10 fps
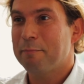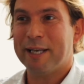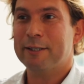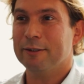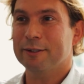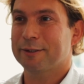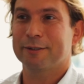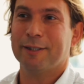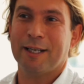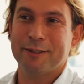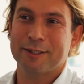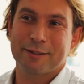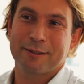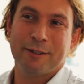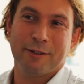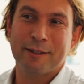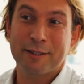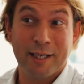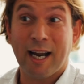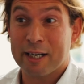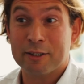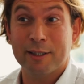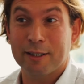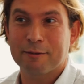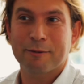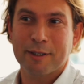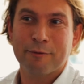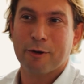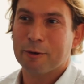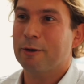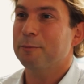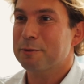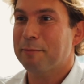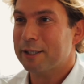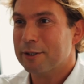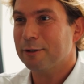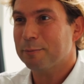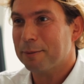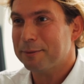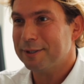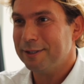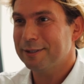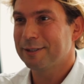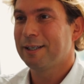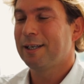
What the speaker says: Metals are just, you know, they've got almost magical properties.